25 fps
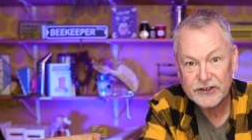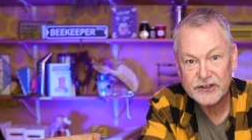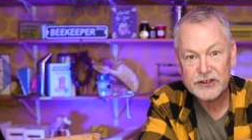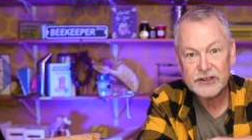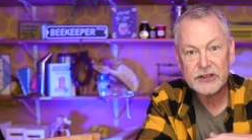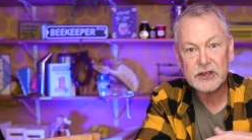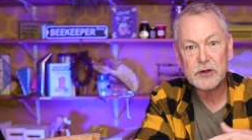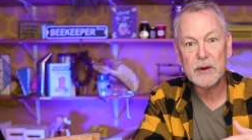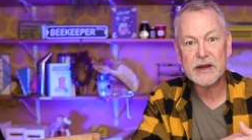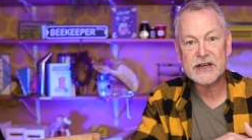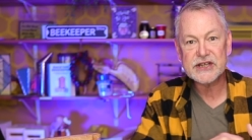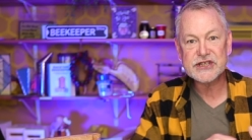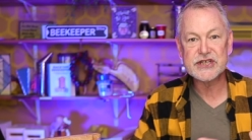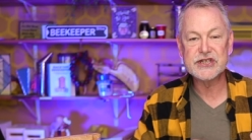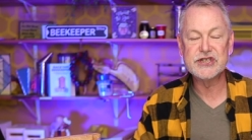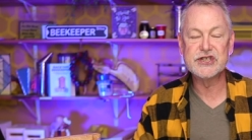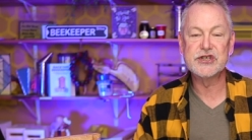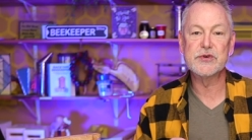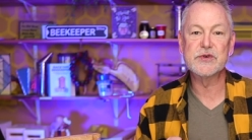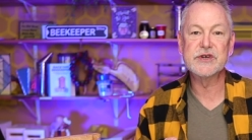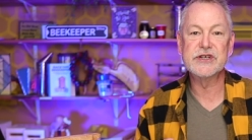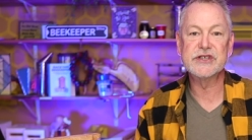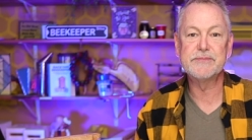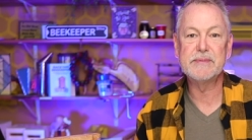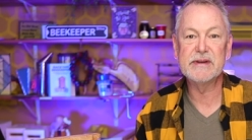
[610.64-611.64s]
a good question,
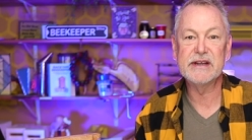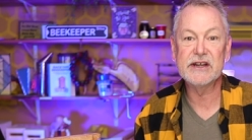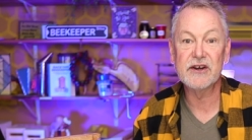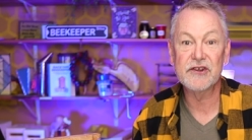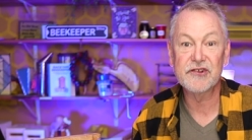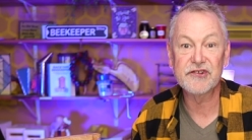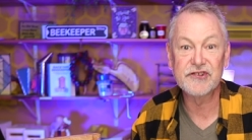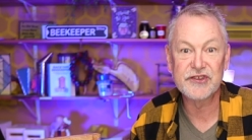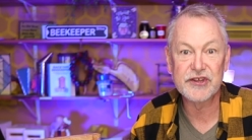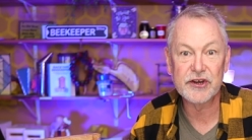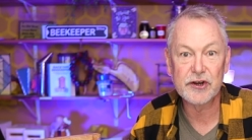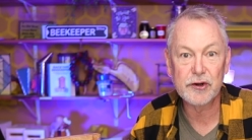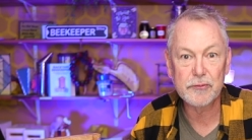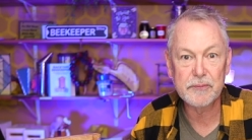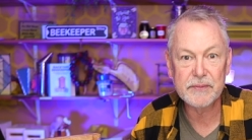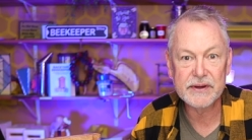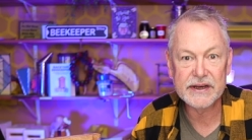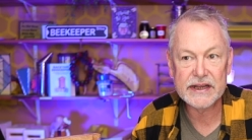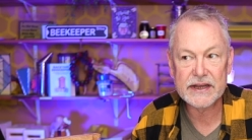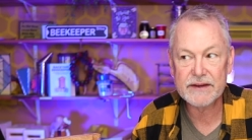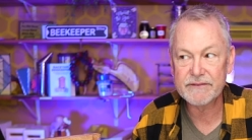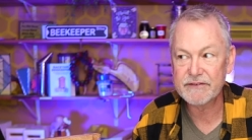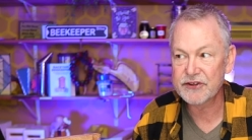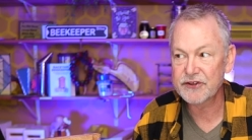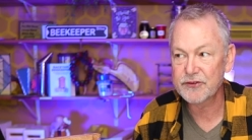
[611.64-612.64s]
George, because so
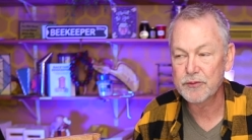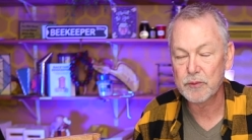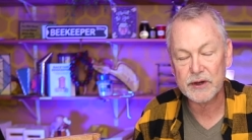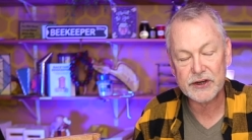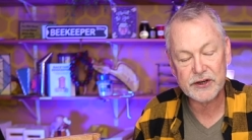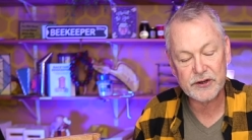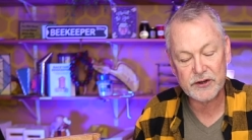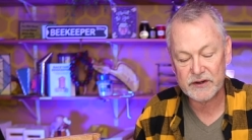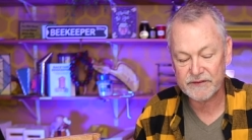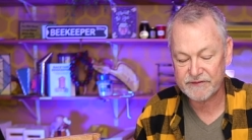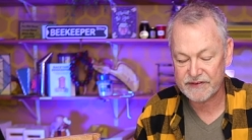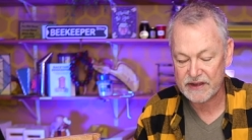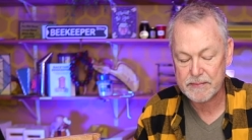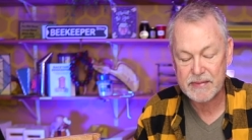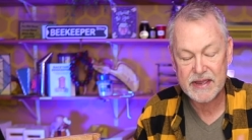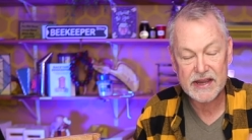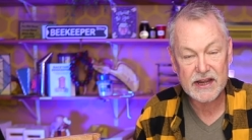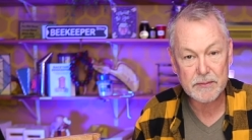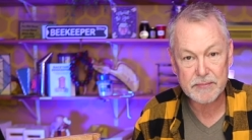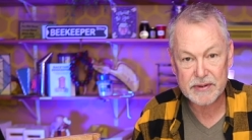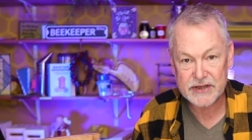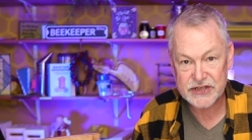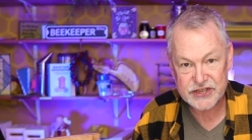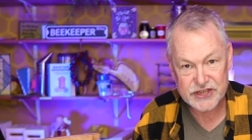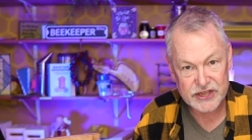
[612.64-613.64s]
many of us wonder if I make
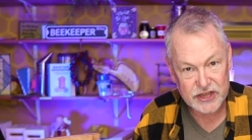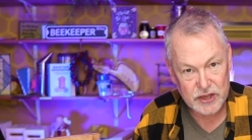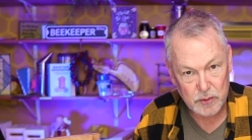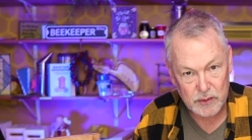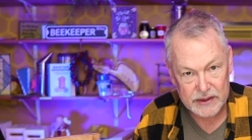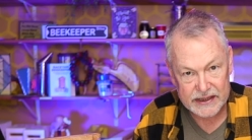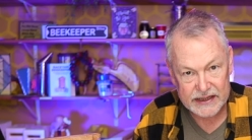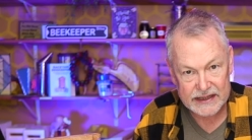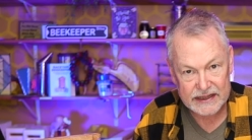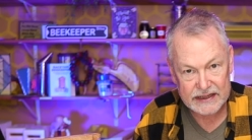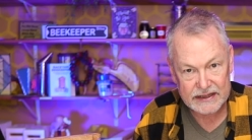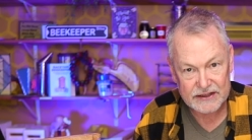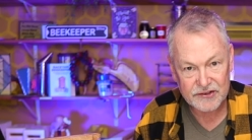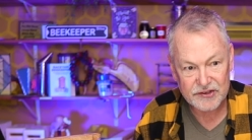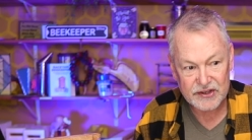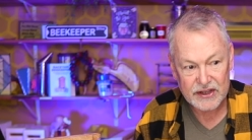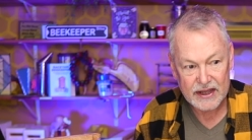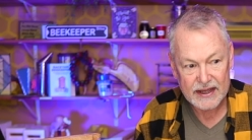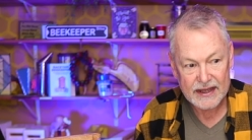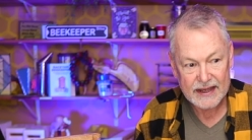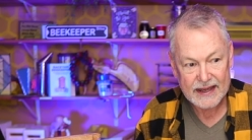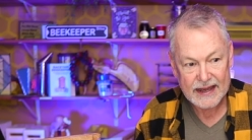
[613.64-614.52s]
a bunch of queens,